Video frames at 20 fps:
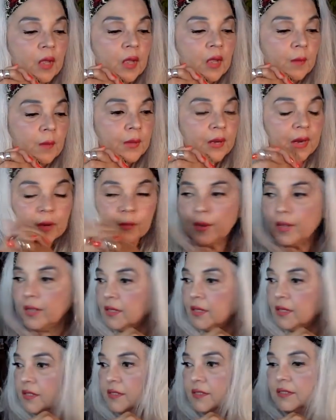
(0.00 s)
But I ran
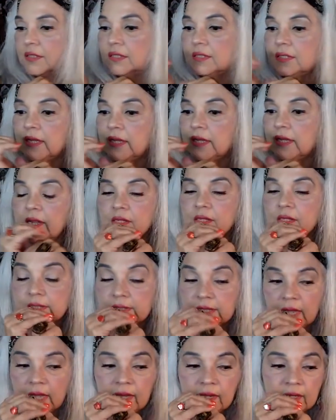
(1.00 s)
into this today,
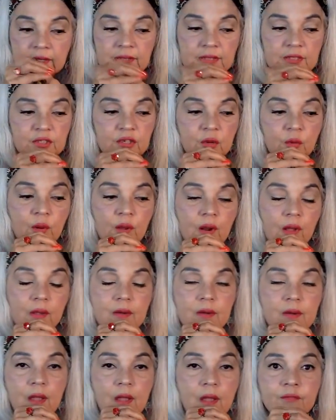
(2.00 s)
today, and I said, you know what? I
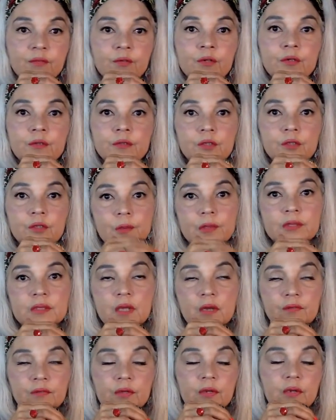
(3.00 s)
never told
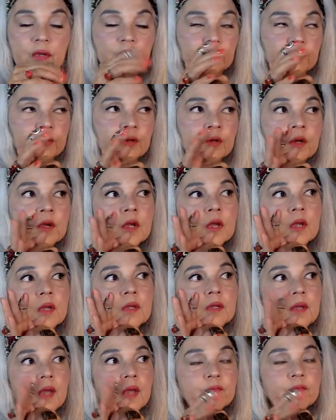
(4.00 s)
myself I never
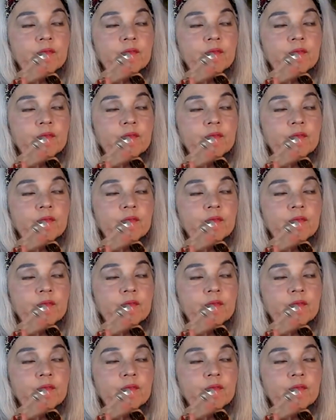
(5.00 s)
gave